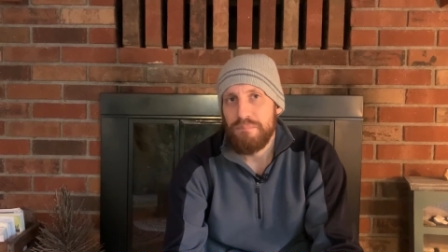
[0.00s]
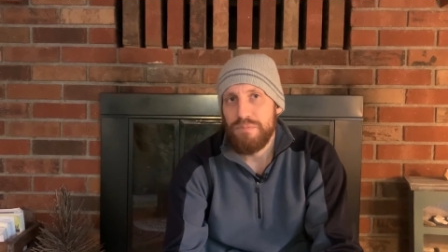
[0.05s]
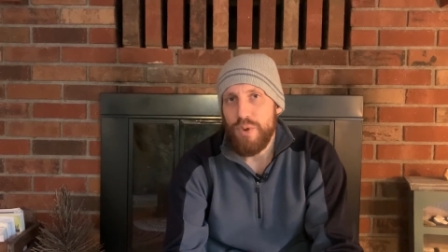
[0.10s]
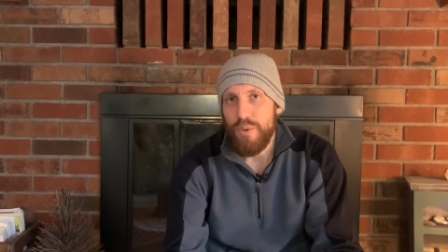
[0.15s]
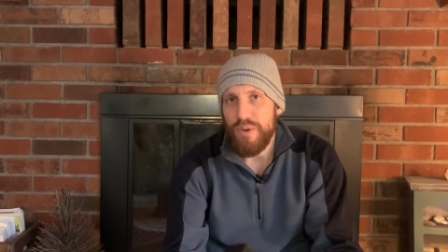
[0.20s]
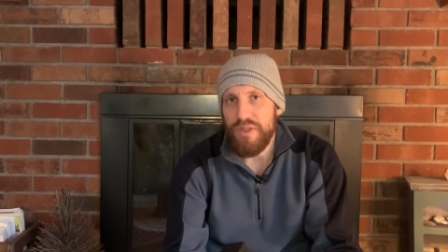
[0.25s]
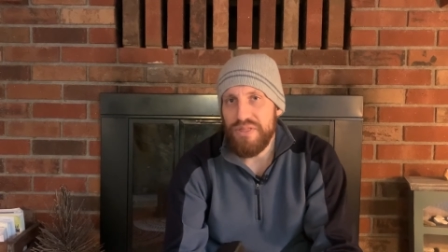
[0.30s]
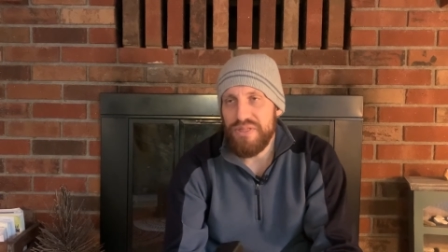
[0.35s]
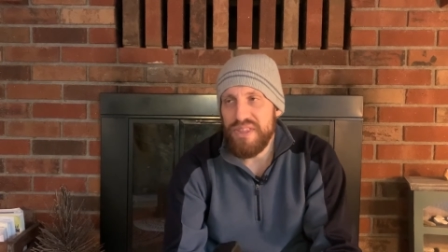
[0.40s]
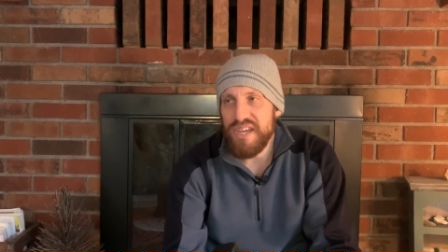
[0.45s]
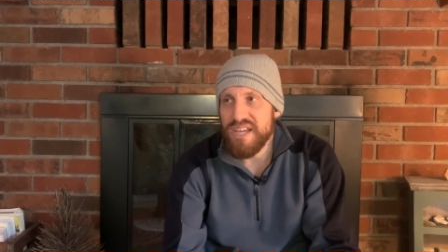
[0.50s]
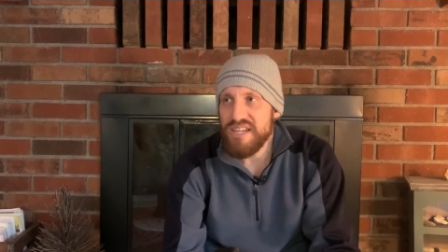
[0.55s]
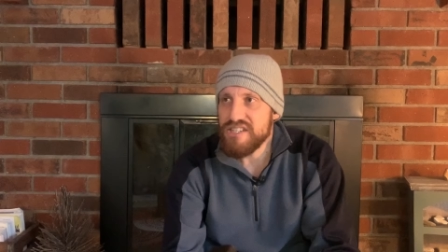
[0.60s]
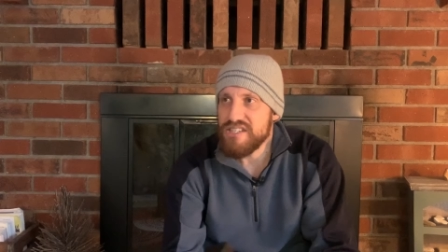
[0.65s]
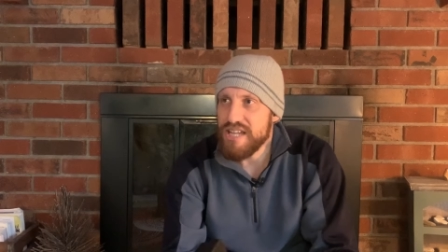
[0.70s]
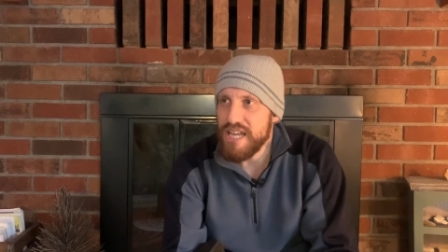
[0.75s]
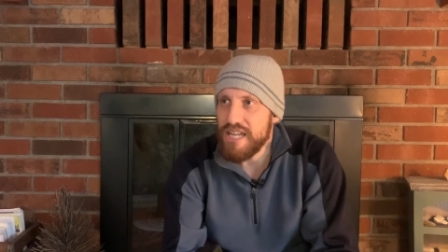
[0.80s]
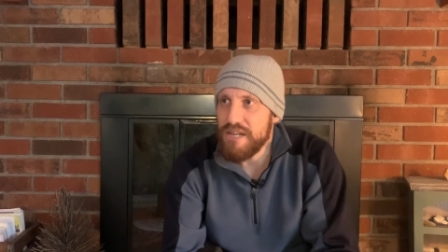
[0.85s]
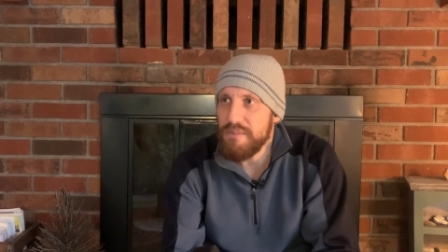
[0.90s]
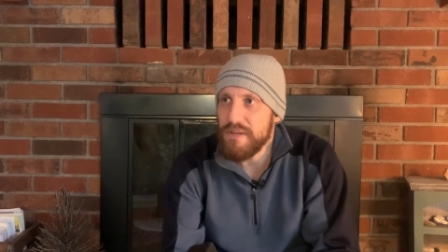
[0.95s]
when things
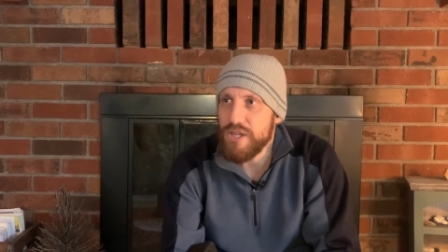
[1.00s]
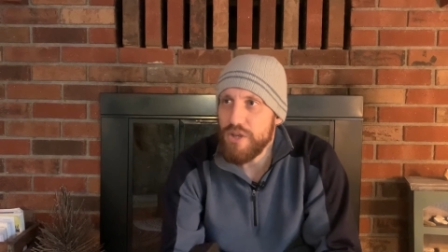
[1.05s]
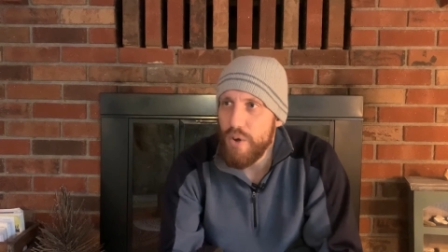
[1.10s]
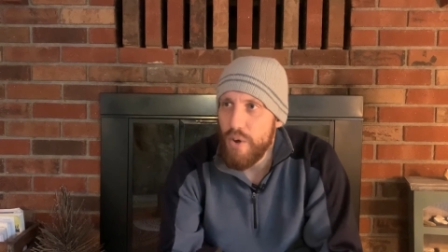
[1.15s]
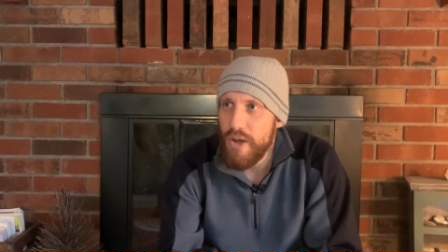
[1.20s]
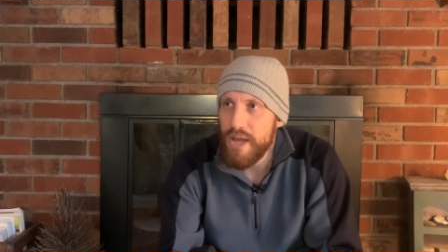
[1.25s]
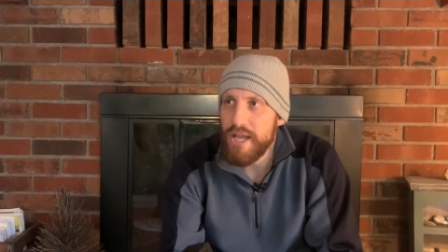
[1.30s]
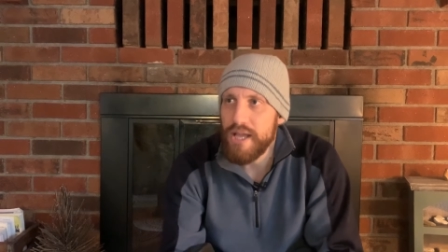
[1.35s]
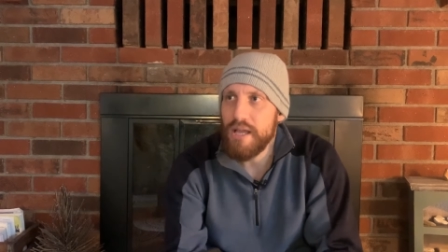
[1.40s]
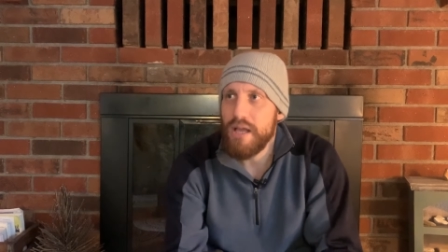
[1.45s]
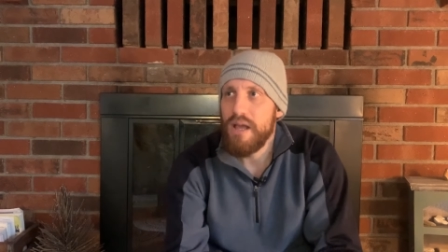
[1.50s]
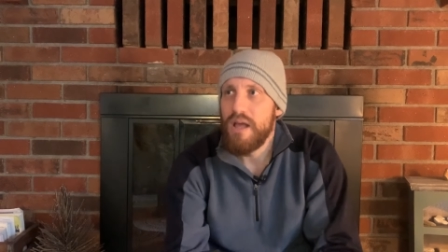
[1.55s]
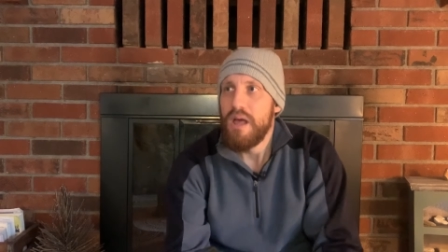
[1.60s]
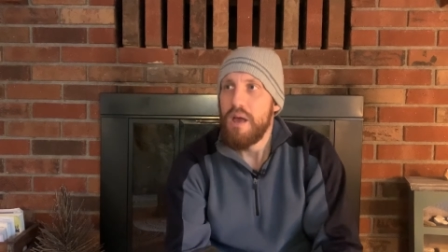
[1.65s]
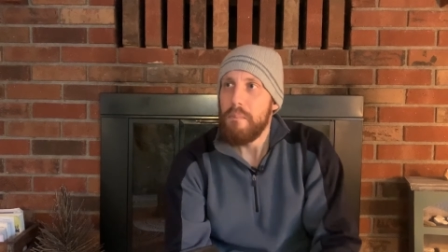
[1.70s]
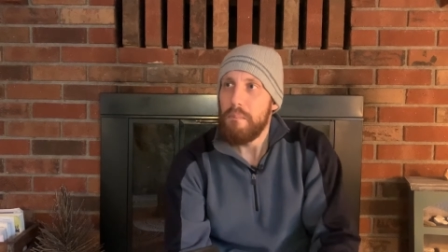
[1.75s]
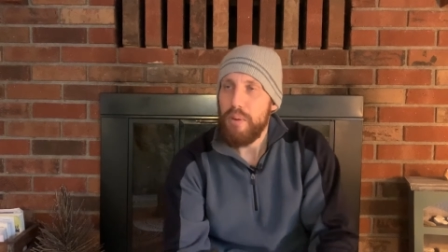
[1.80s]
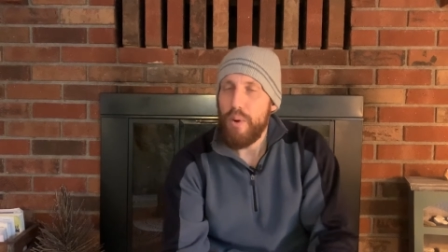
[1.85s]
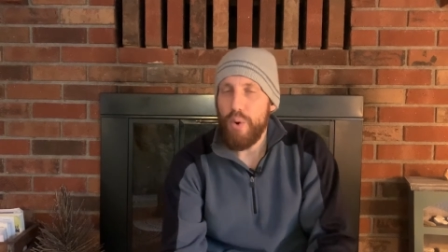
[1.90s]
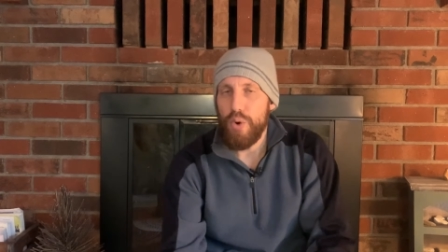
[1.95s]
tend to be going
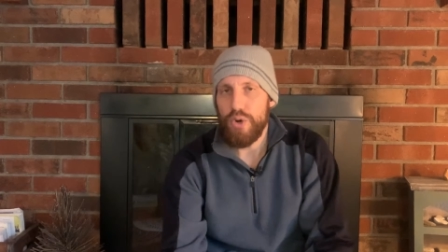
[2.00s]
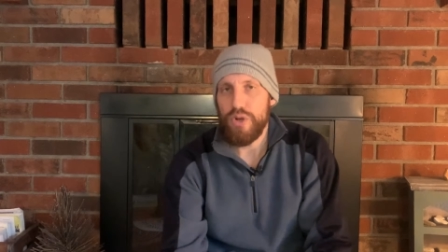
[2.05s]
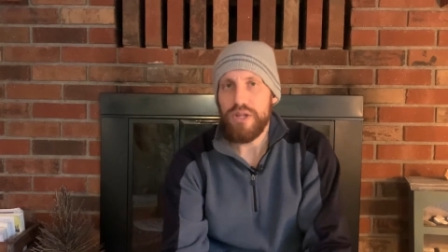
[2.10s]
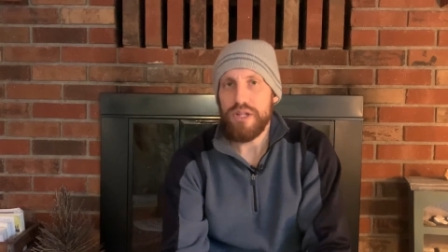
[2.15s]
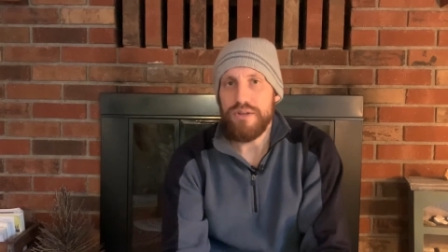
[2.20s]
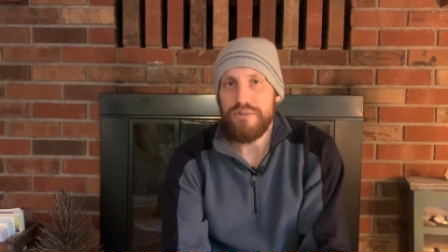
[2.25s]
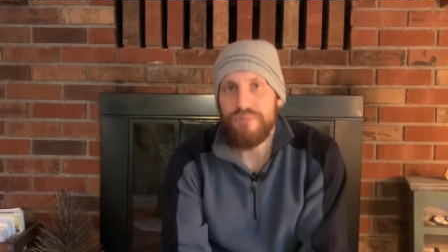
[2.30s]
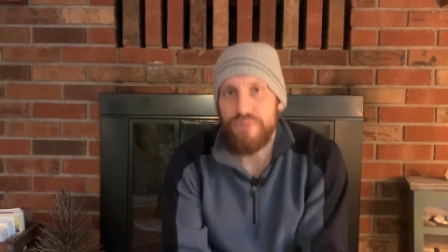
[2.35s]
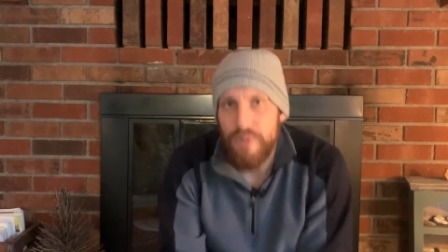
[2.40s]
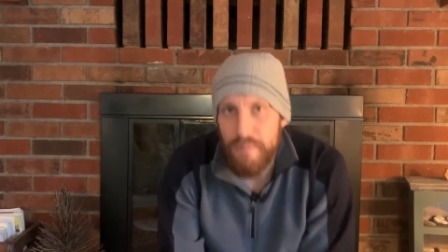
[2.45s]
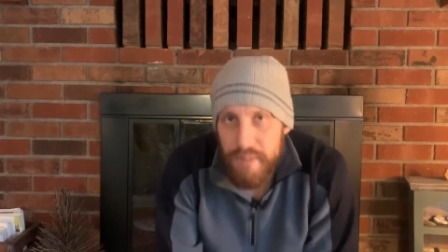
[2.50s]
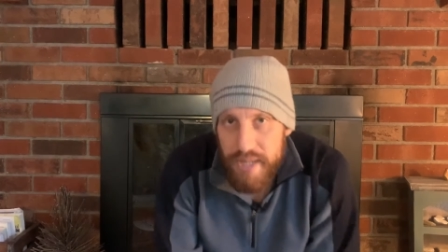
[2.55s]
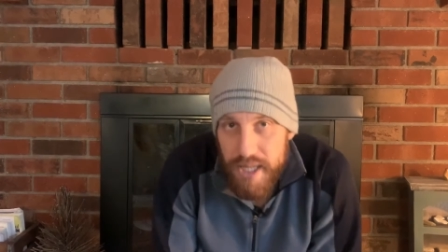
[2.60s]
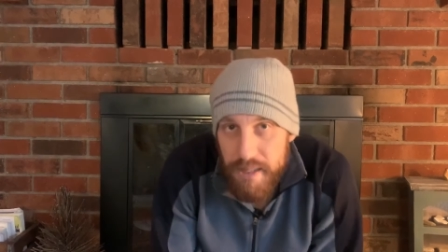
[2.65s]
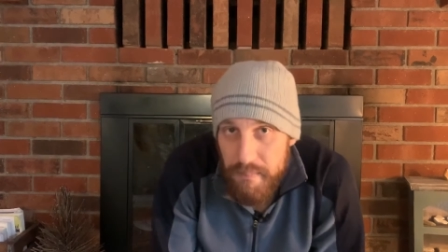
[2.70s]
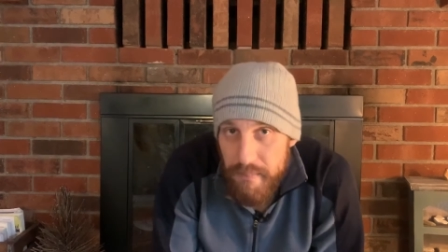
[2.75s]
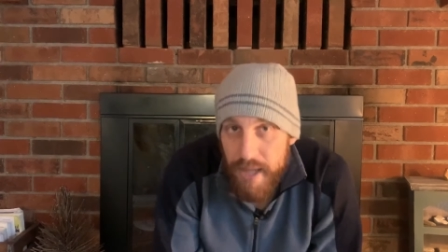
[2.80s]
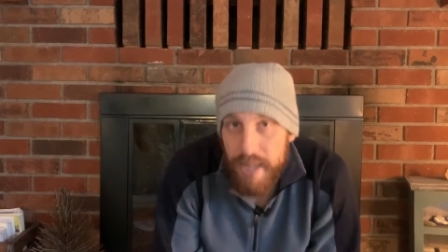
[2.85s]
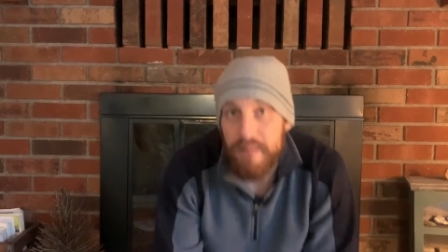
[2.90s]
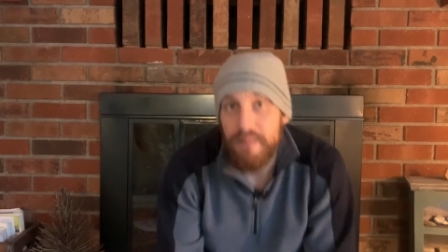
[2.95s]
poorly for me
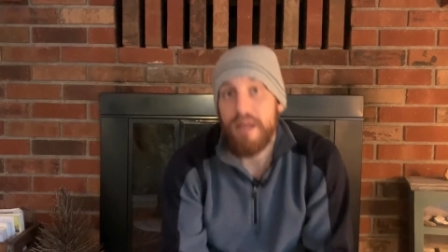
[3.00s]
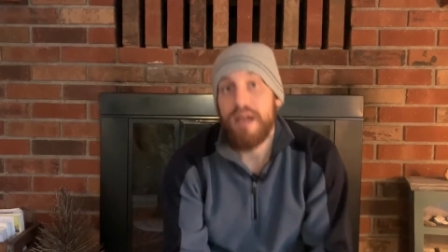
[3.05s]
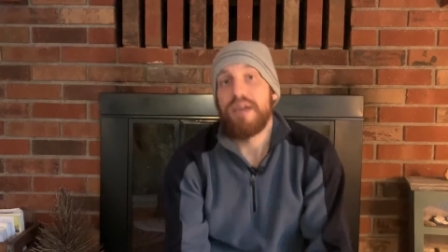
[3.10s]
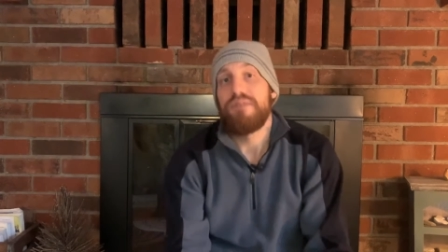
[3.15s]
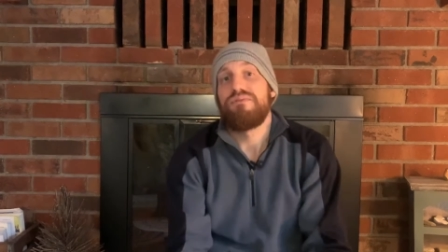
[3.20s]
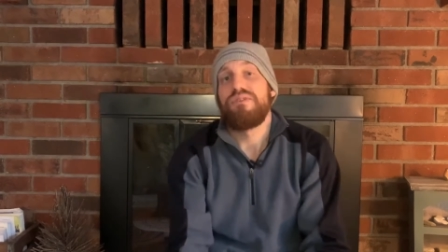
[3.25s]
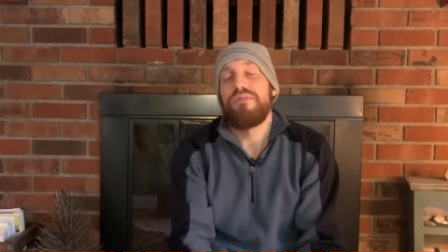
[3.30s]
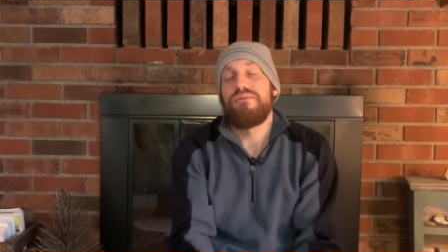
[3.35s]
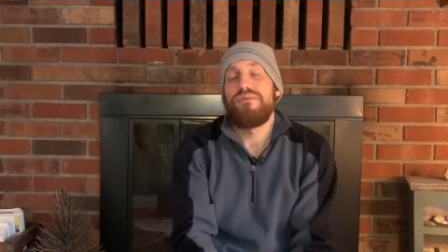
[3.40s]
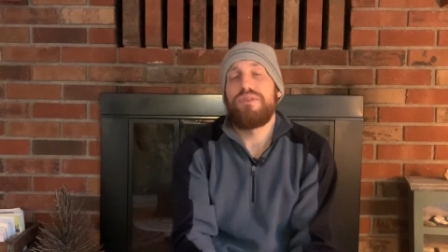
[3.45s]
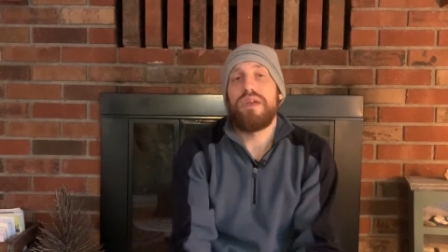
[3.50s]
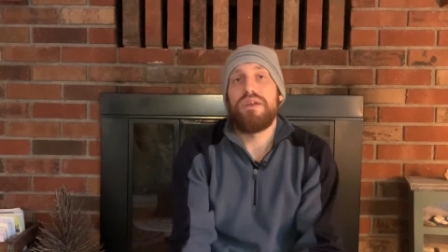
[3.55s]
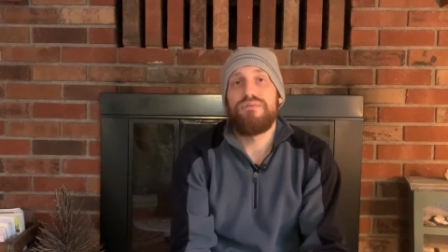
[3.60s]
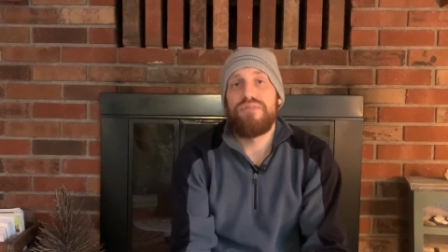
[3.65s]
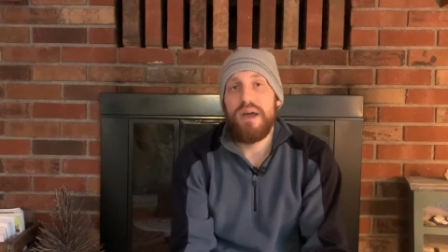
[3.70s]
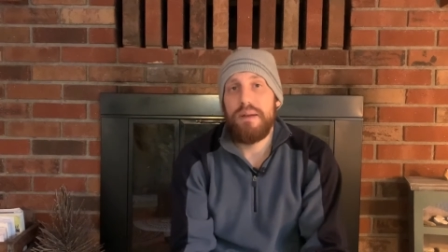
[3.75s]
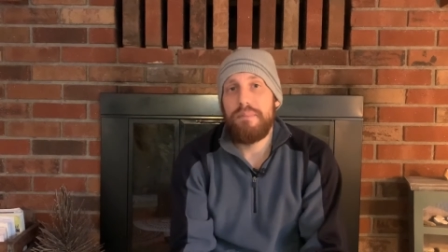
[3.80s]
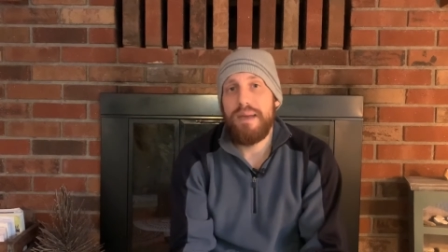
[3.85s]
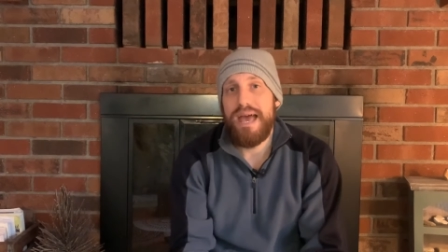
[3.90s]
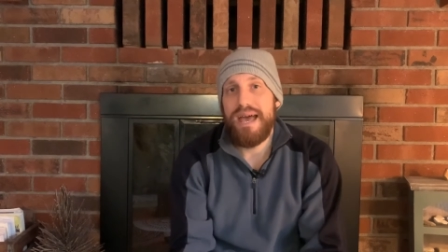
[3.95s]
in my life, if, if
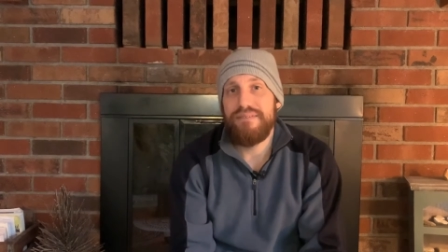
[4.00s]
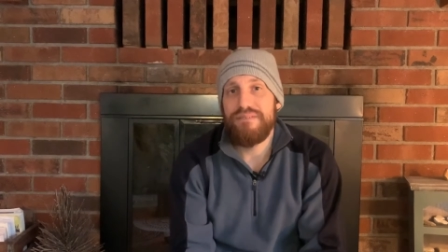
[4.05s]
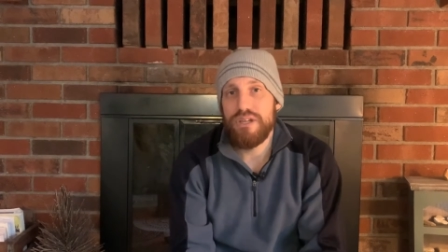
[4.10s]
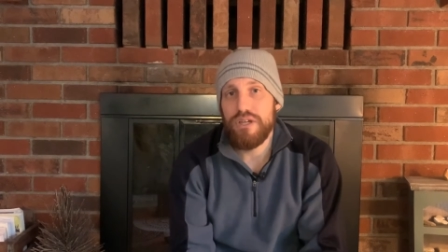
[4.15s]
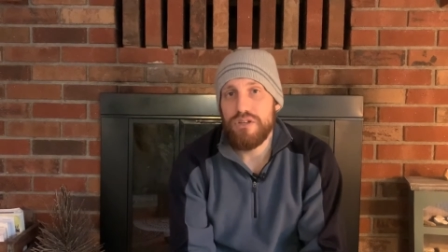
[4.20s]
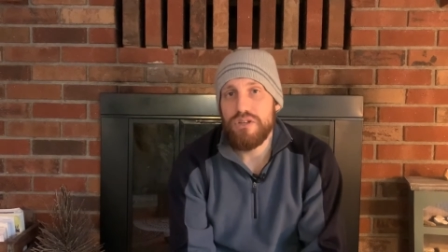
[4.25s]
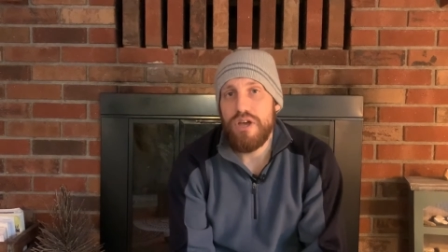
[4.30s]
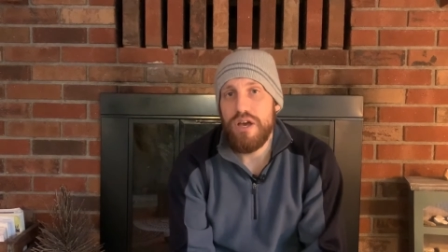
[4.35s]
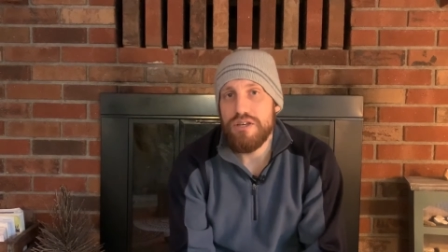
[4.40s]
I'm having a,